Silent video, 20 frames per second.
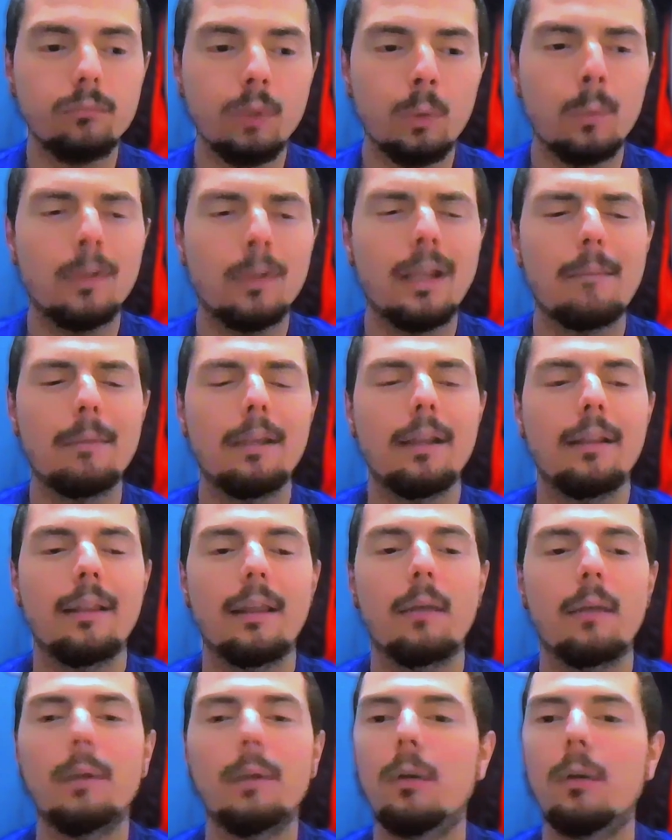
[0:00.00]
with that being
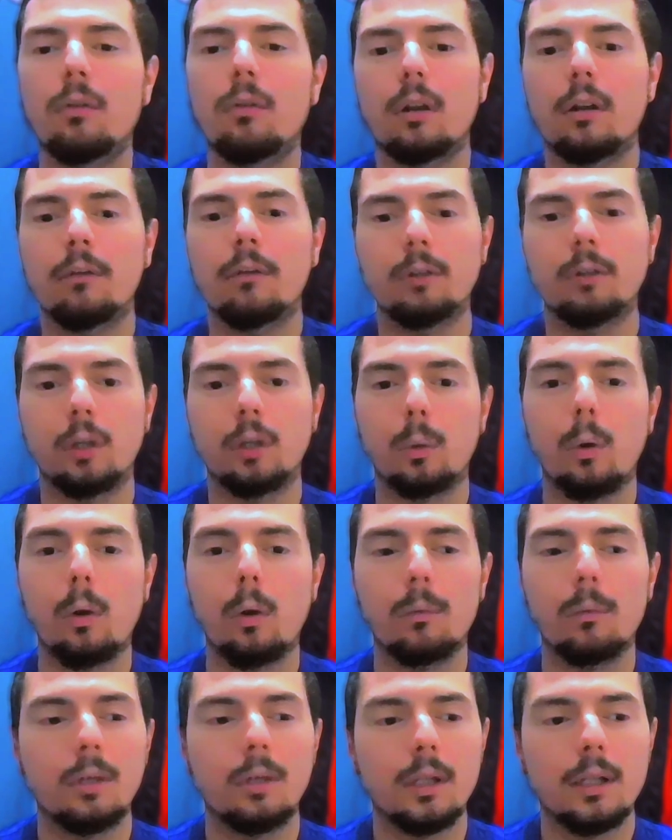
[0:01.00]
said, we're going to start off with the
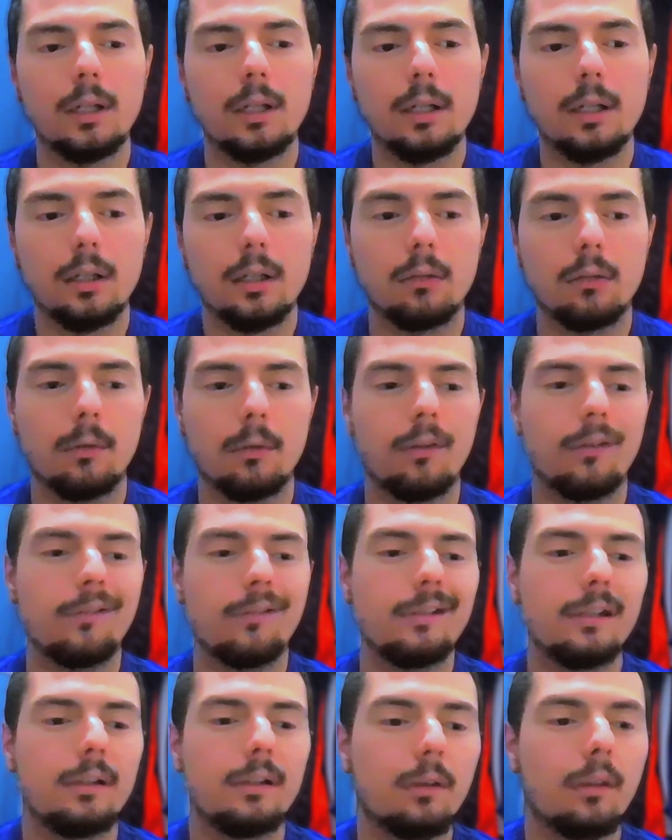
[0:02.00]
GWOAT, Claressa
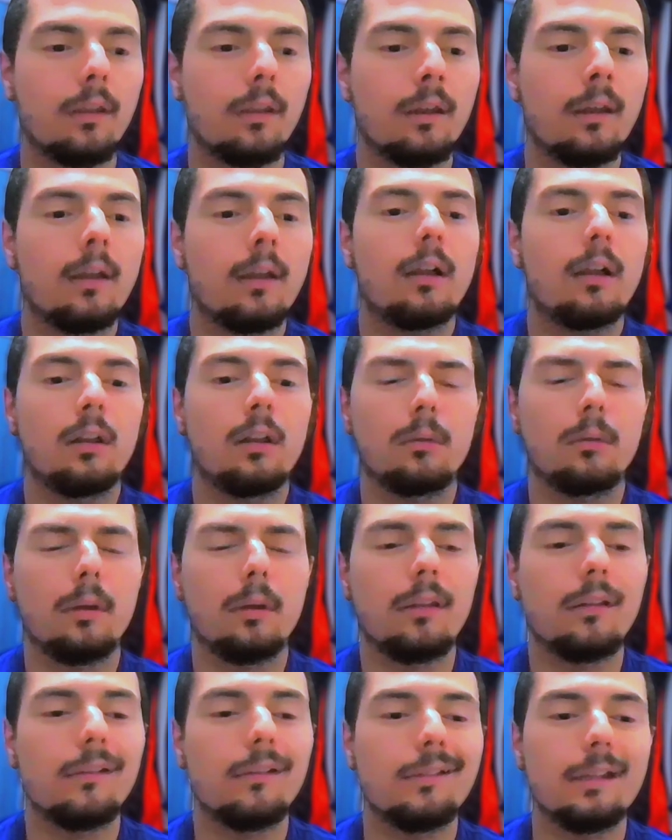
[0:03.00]
Shields.
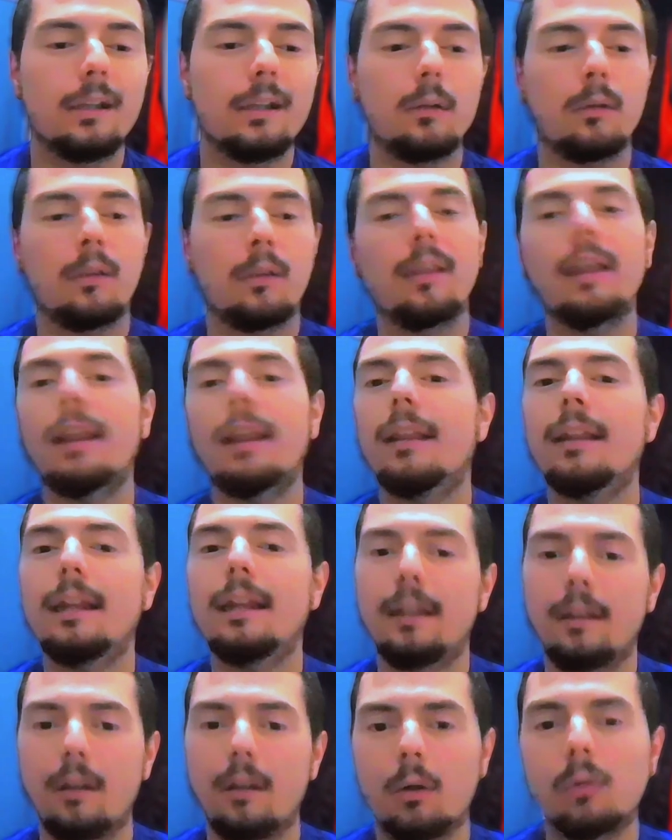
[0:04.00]
Claressa Shields,
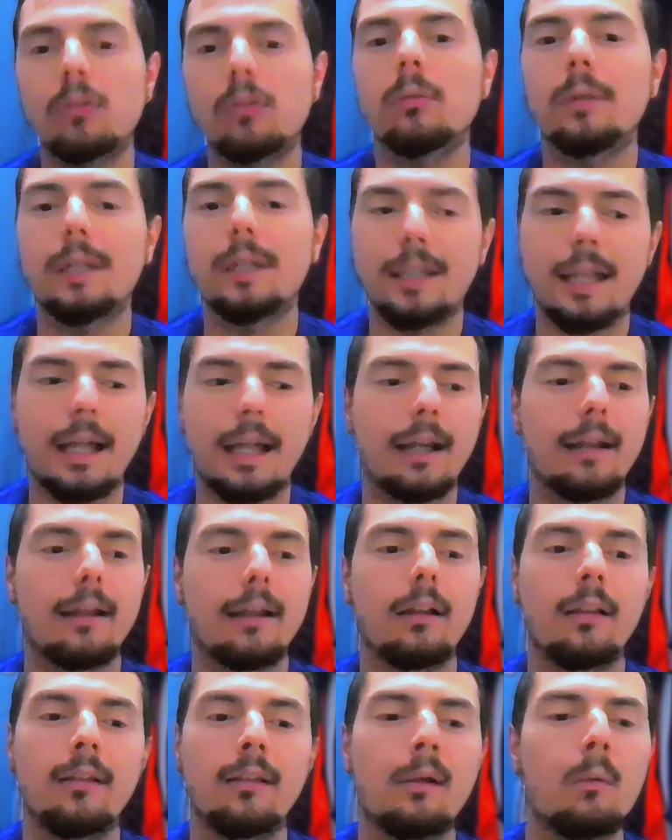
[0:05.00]
16-0, 3
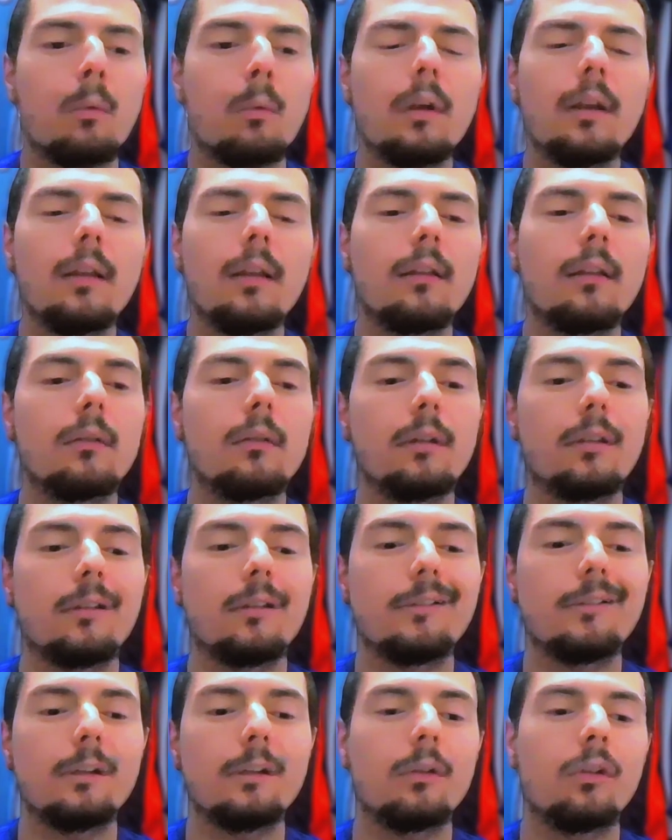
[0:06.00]
knockouts. Now, what is Claressa
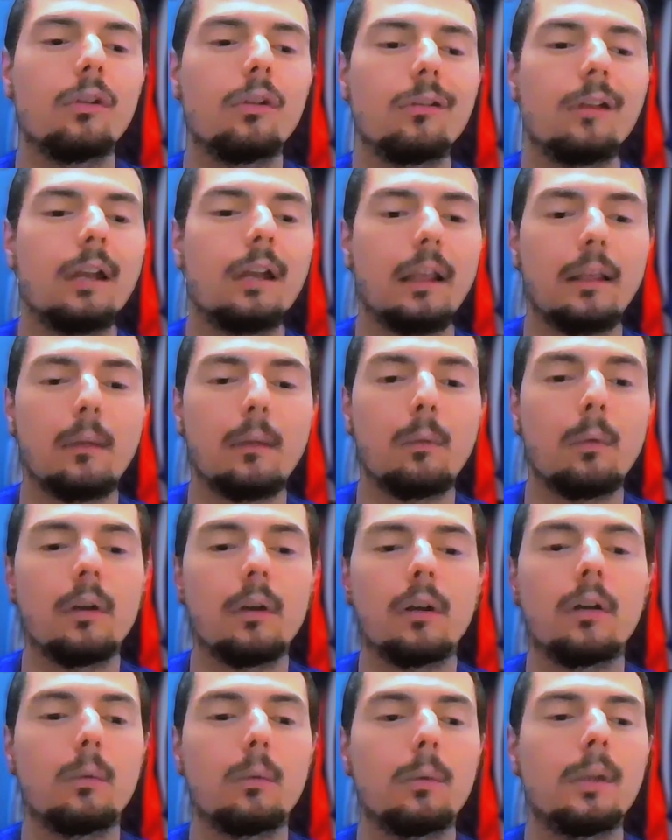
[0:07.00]
Shields' strengths and what
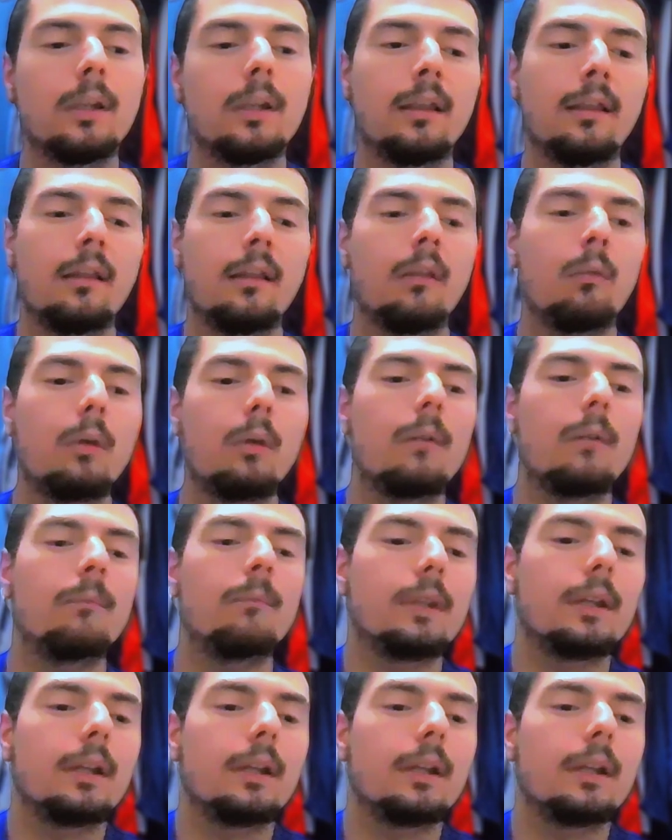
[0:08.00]
are her weaknesses? Well,